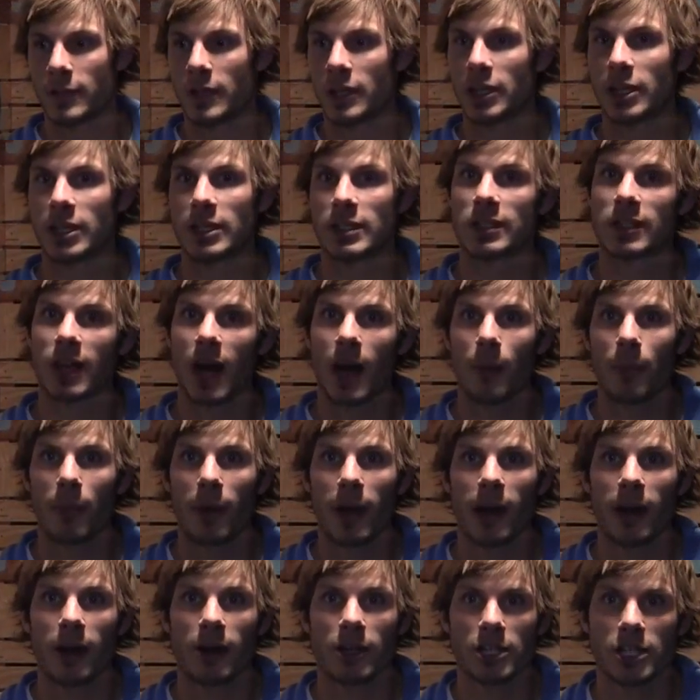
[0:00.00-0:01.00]
you can stop
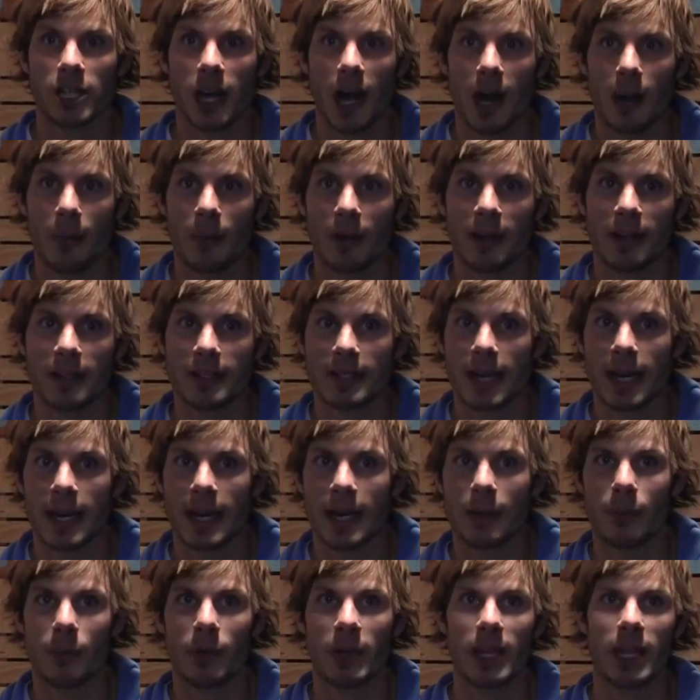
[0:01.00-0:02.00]
by our shop
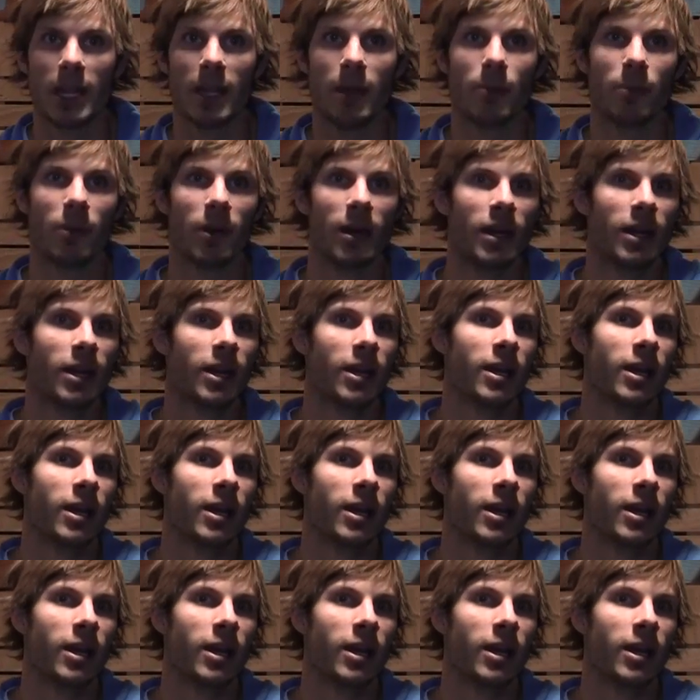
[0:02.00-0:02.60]
anytime. We keep